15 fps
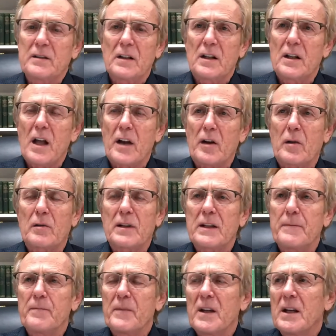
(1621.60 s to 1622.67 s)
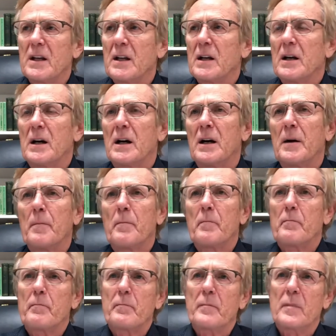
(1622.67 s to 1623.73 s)
Not only uh,
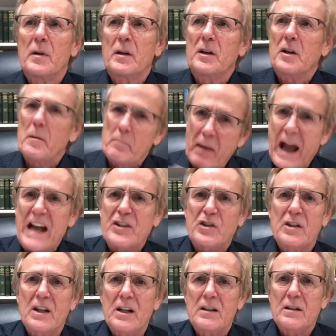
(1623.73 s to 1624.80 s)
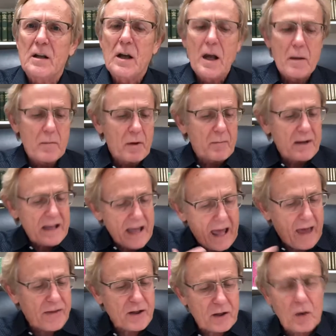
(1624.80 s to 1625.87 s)
compassionate, but be
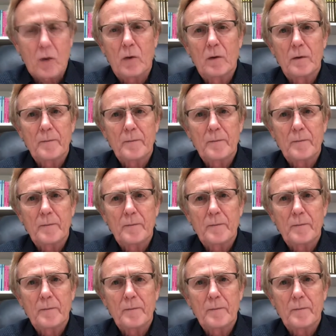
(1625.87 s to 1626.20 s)
ethical